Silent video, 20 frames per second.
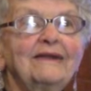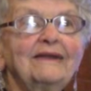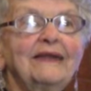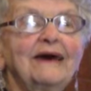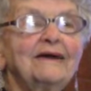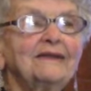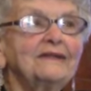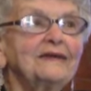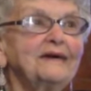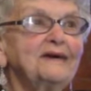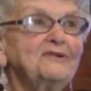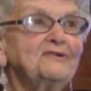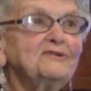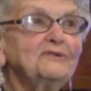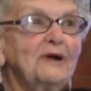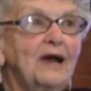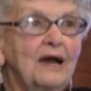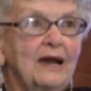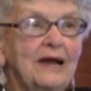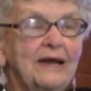Now later
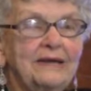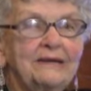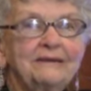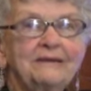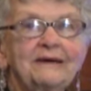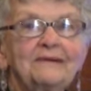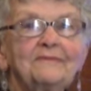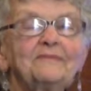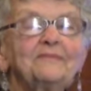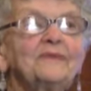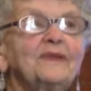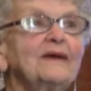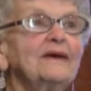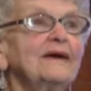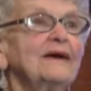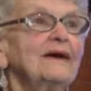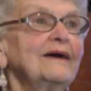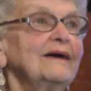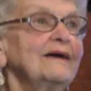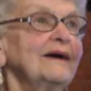on,
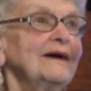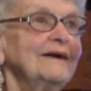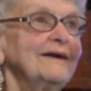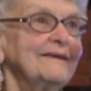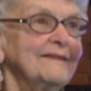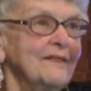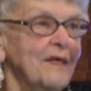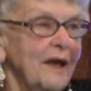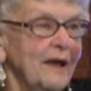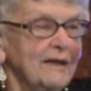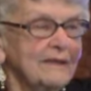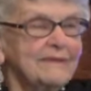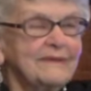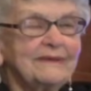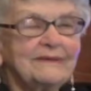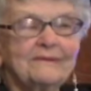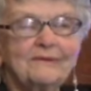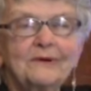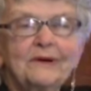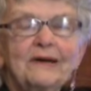
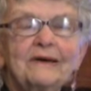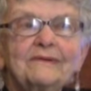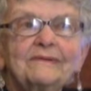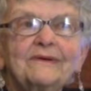the